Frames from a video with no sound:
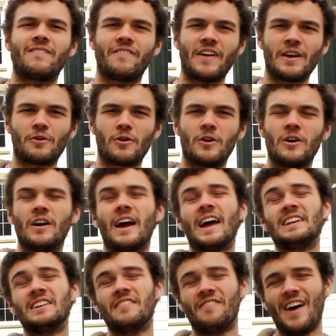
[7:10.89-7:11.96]
federal,
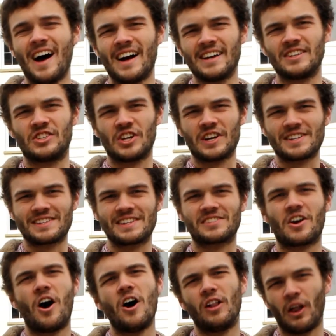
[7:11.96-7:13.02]
and divine justice
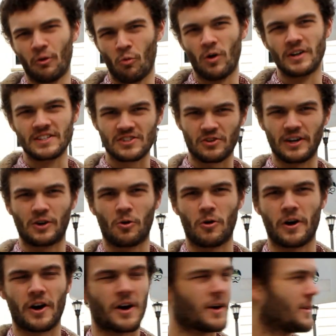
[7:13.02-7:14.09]
all on one street corner.